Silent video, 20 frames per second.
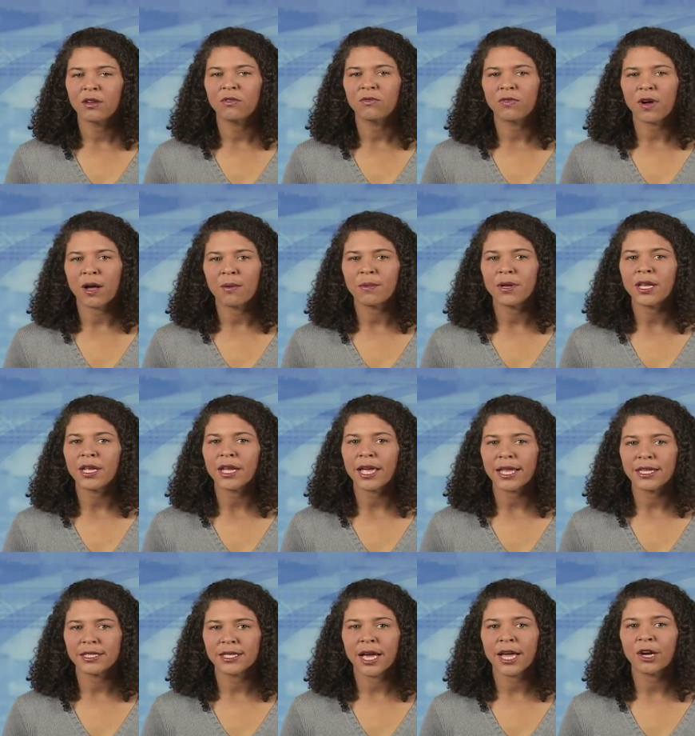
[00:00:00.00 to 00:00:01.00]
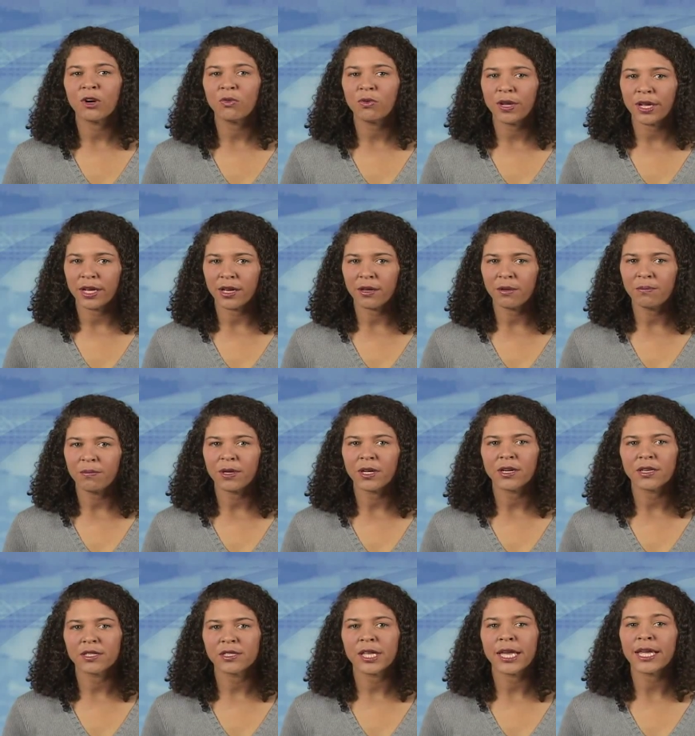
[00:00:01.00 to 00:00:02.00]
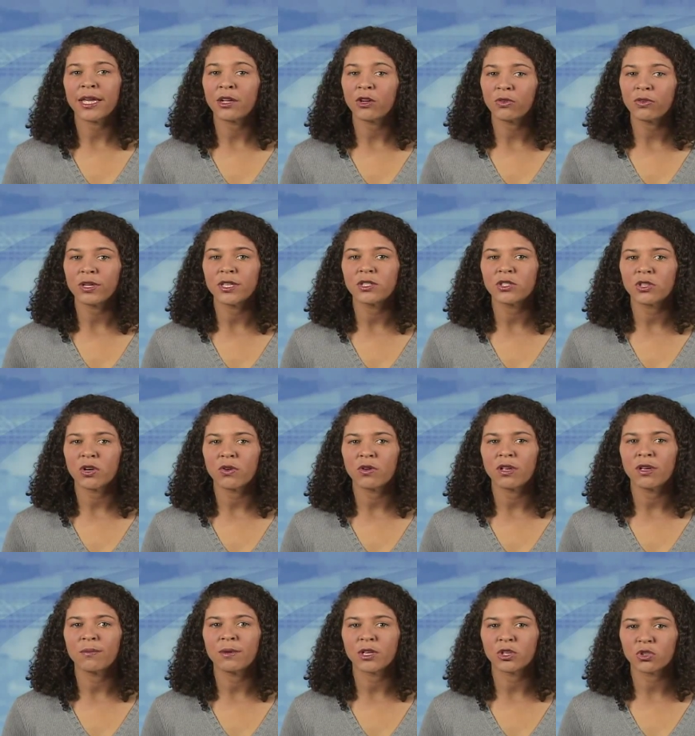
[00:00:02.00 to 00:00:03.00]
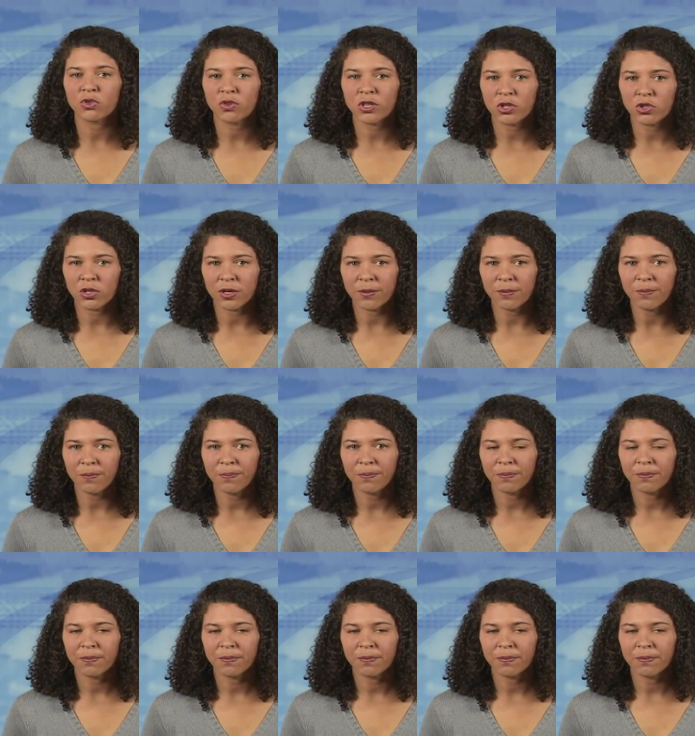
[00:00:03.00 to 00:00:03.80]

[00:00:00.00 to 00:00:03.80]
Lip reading: vomiting and diarrhea because they increase sodium excretion,